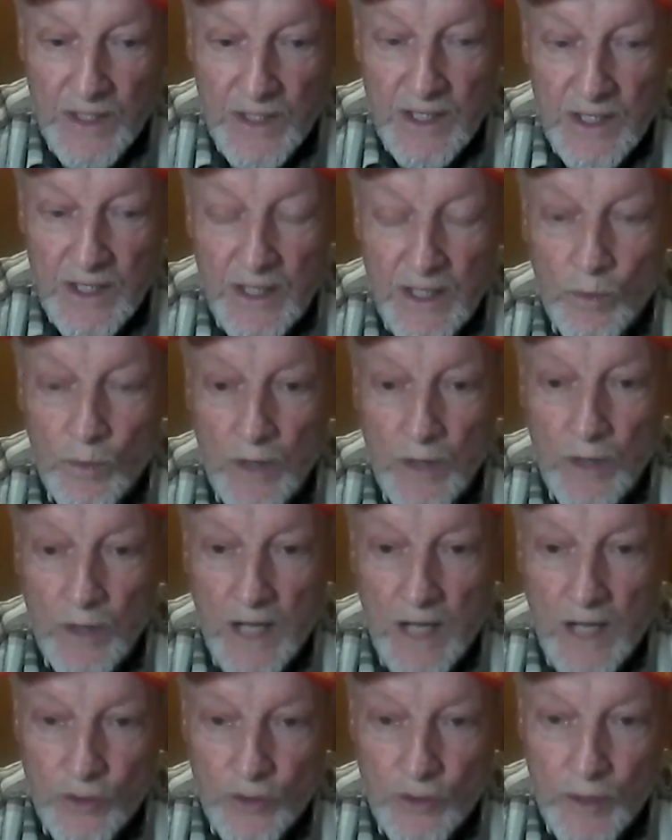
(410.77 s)
that we're
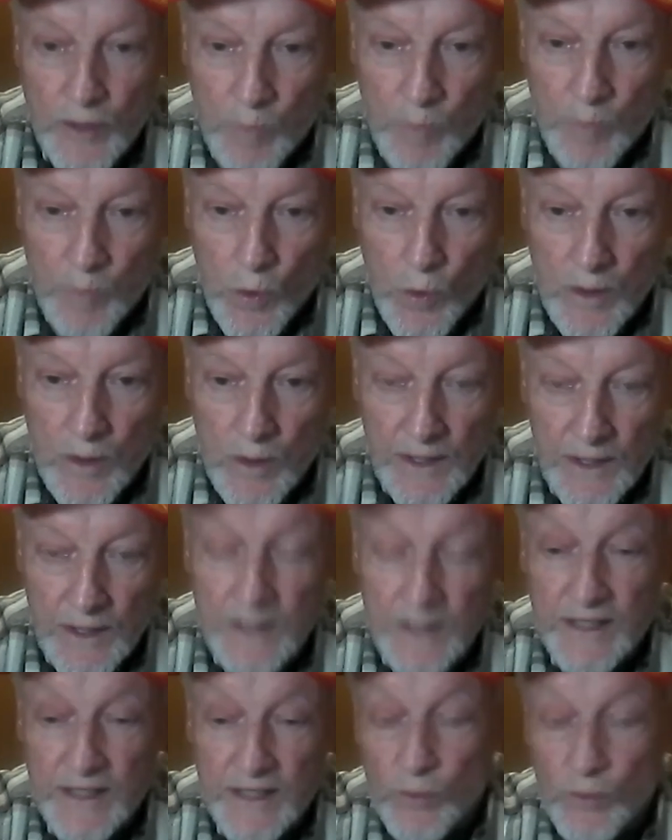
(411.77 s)
not doing more.
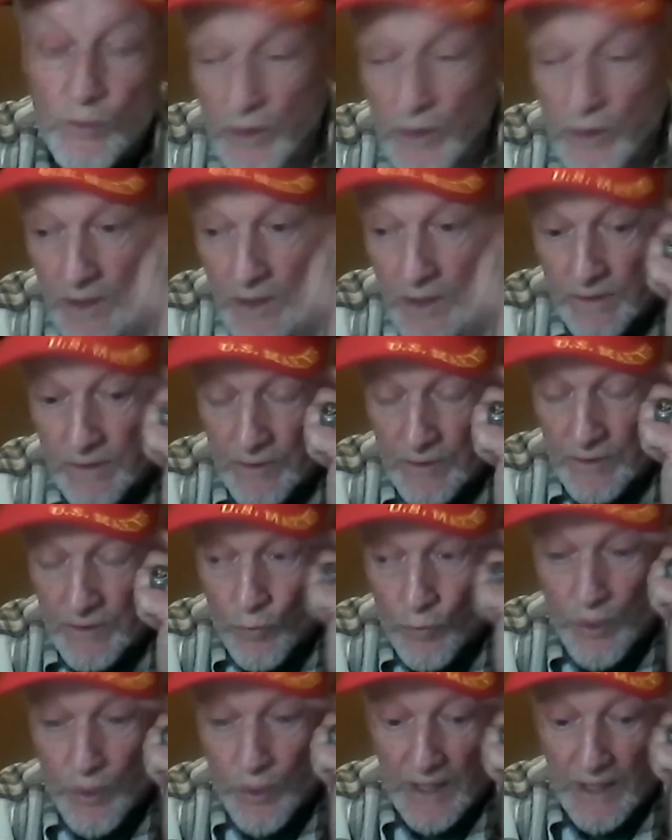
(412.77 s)
That yeah. really,
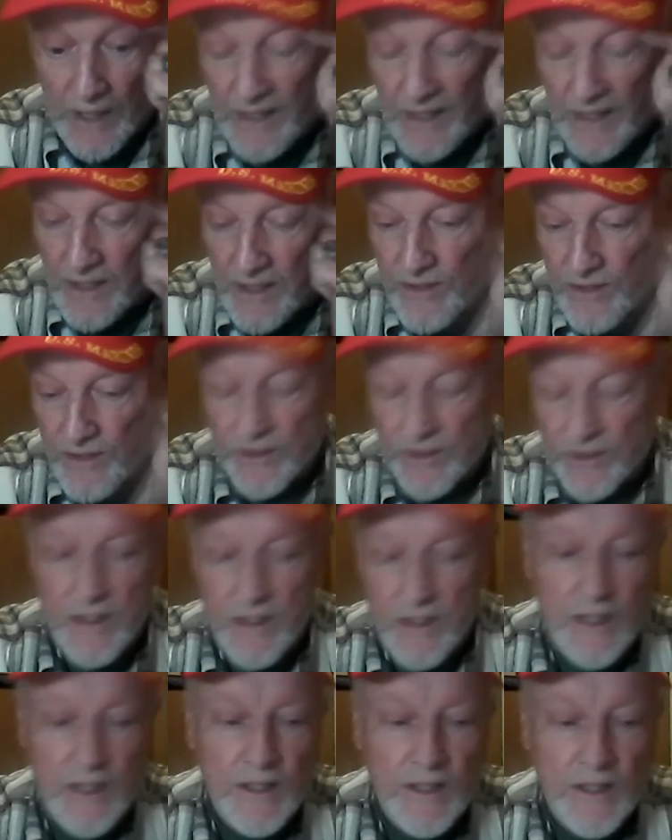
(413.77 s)
really is.
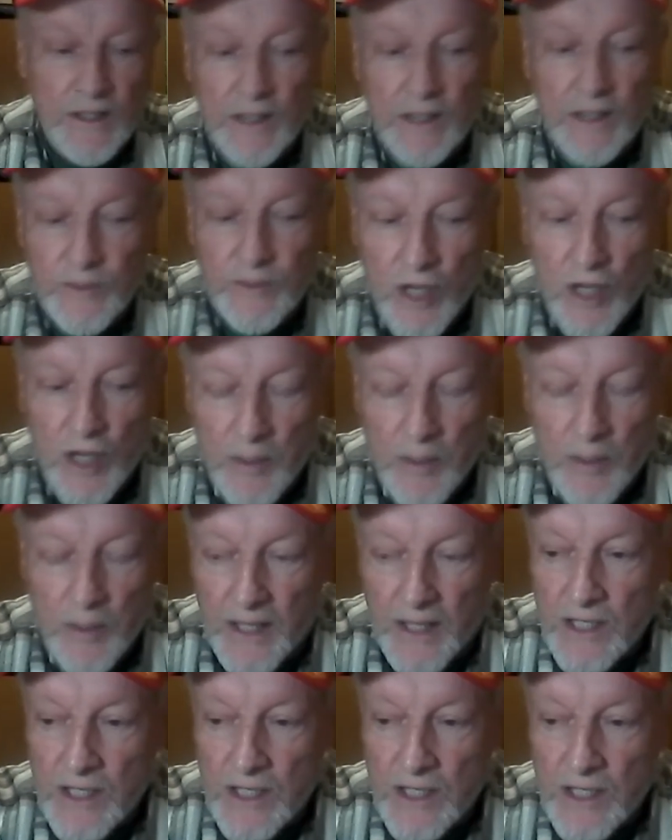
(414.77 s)
And uh, I thought
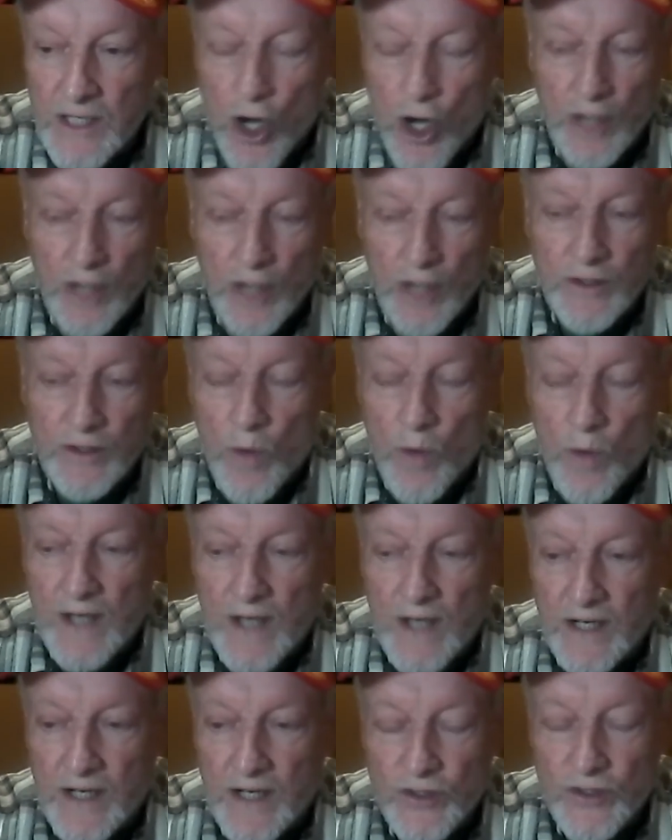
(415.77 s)
about calling the
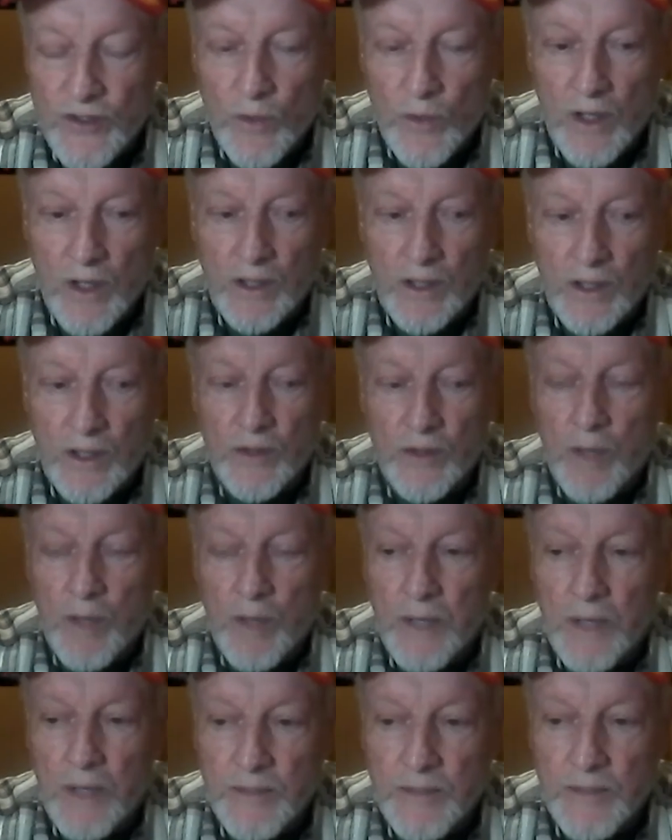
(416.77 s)
White House a while ago, and I'll
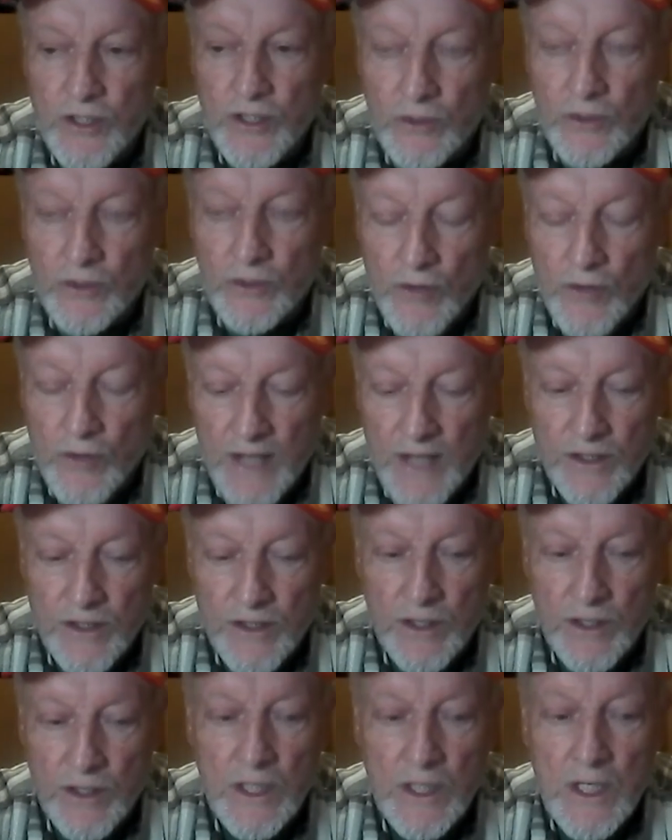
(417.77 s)
probably still do that
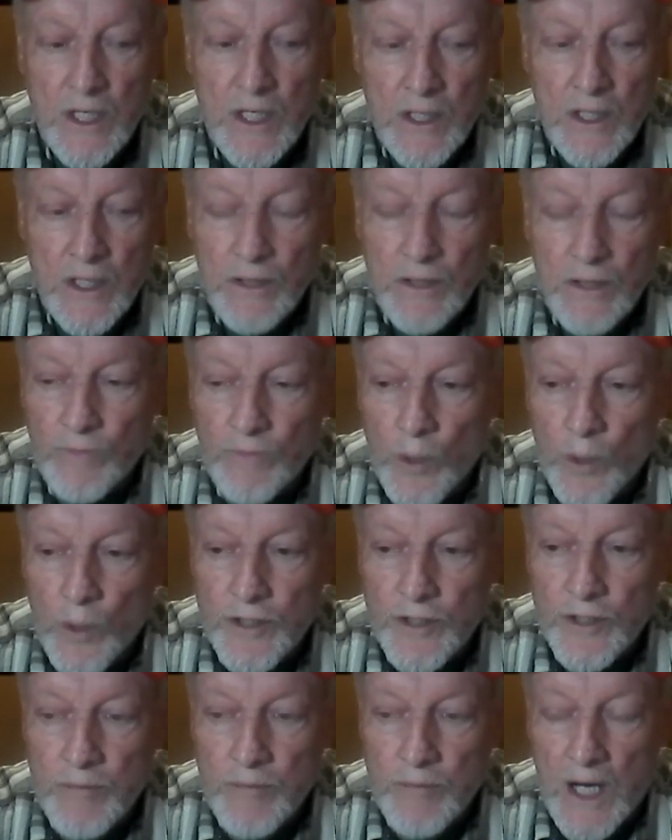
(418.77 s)
just to, to
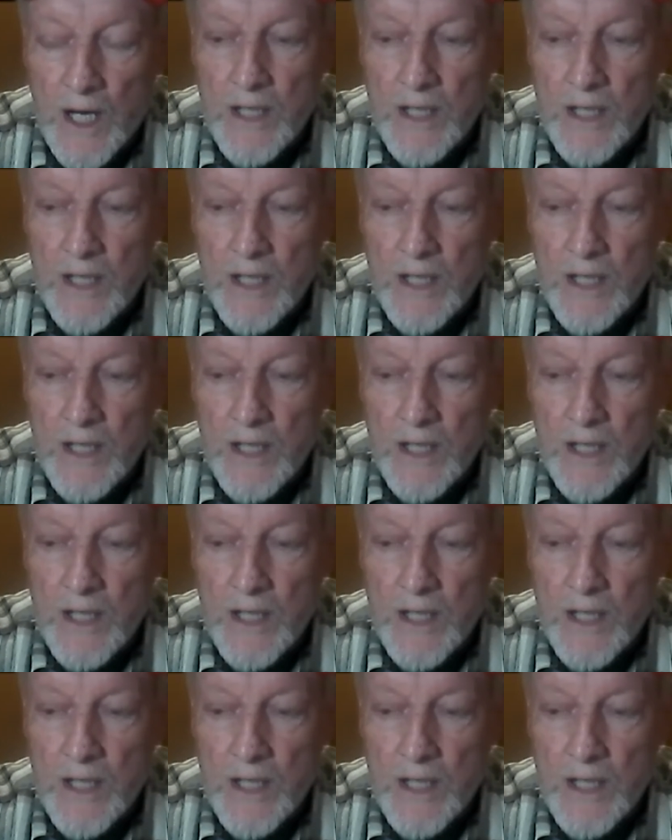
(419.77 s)
voice my